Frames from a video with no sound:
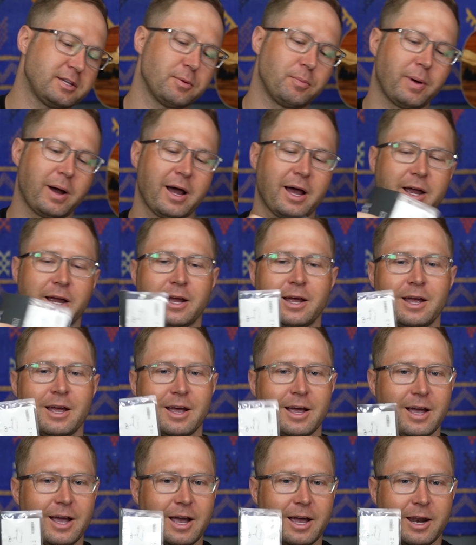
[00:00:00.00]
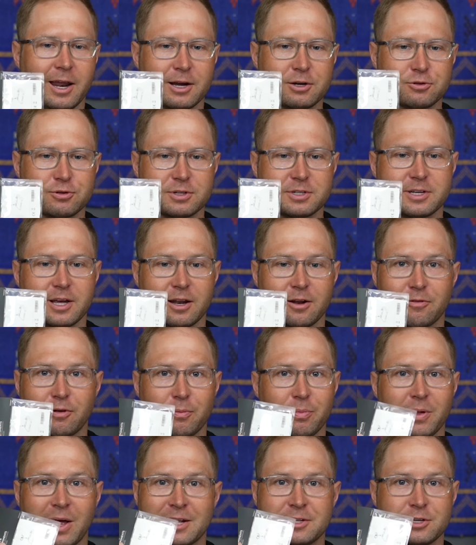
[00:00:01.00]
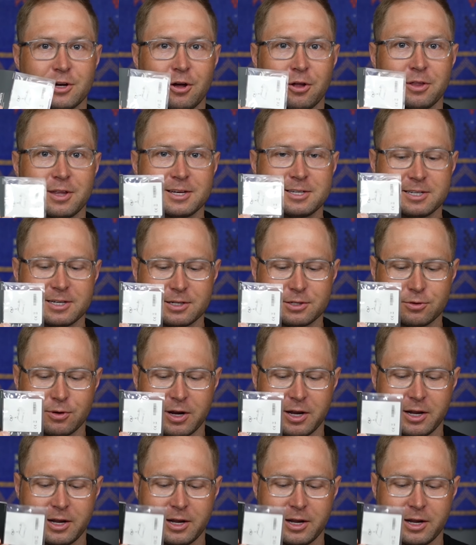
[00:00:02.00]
to buy an extra set of them. That's all this is right